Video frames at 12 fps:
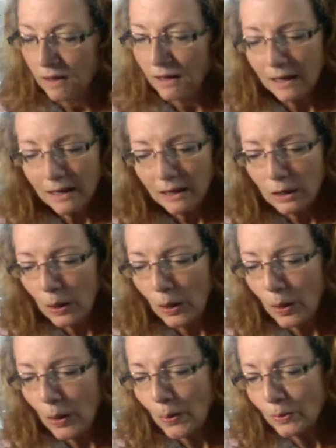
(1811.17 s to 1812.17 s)
Hang
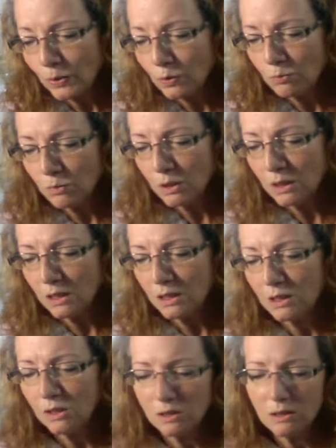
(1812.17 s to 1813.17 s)
on to
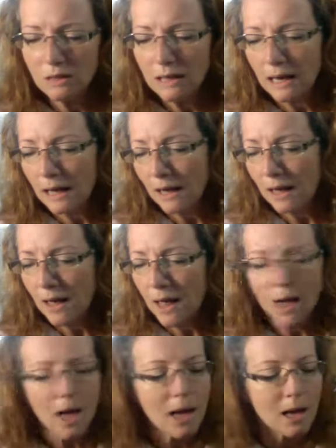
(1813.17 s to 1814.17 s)
me
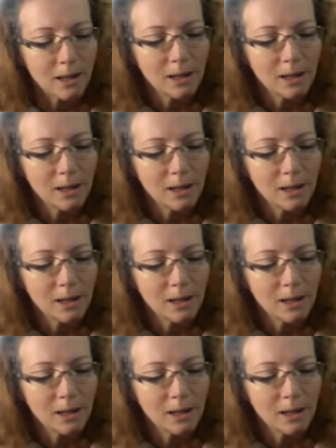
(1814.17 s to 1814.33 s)
tonight.